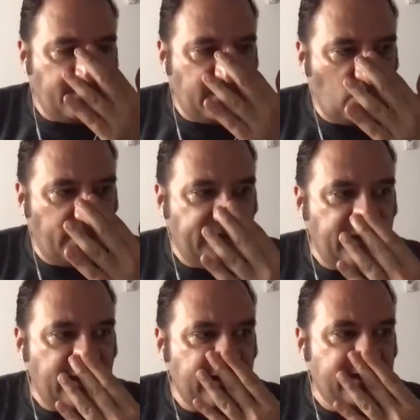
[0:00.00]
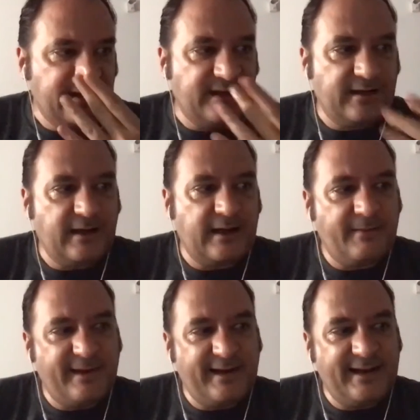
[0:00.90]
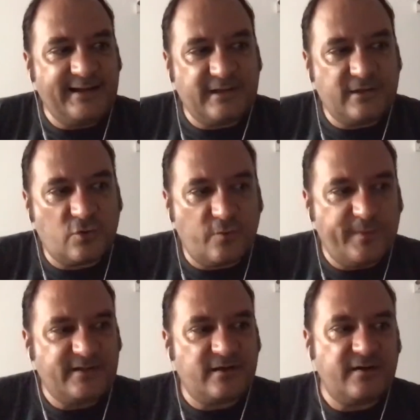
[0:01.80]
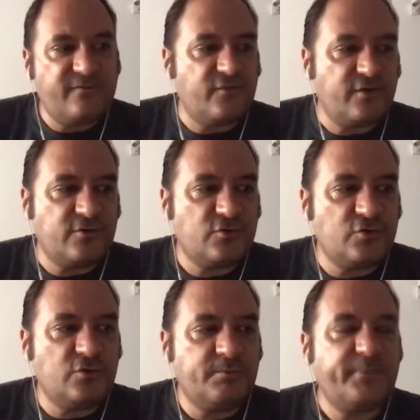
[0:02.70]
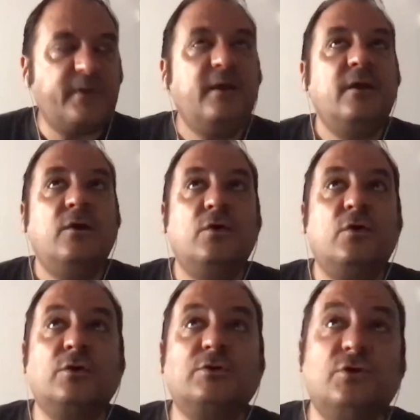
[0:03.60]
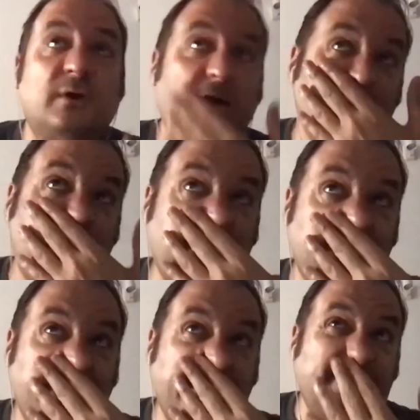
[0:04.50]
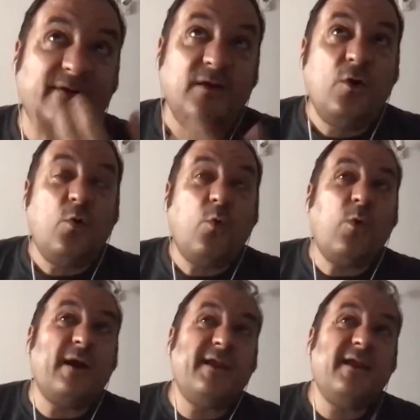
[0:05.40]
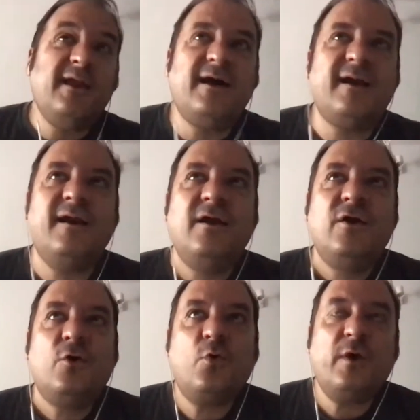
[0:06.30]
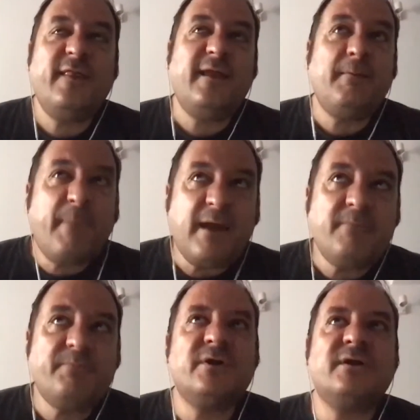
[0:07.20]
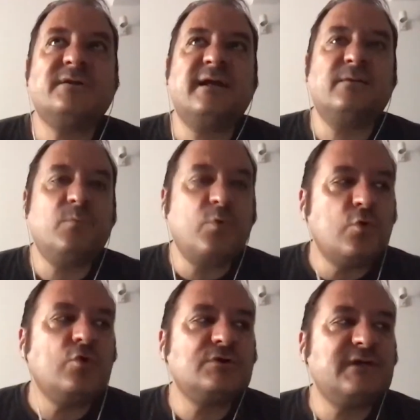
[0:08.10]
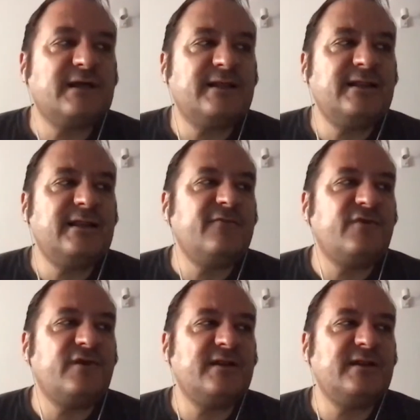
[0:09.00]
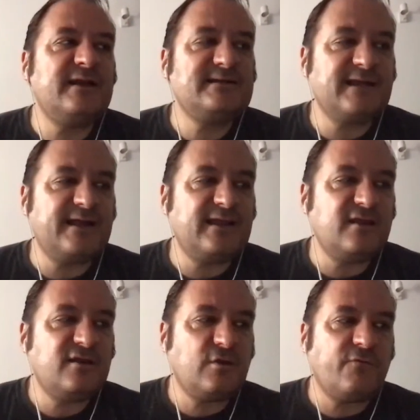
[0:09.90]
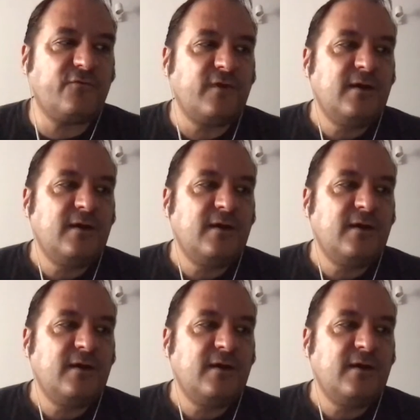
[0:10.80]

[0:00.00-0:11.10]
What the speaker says: We did a very little documentary for YouTube also, and we had been 1 year reading papers and books and different studies of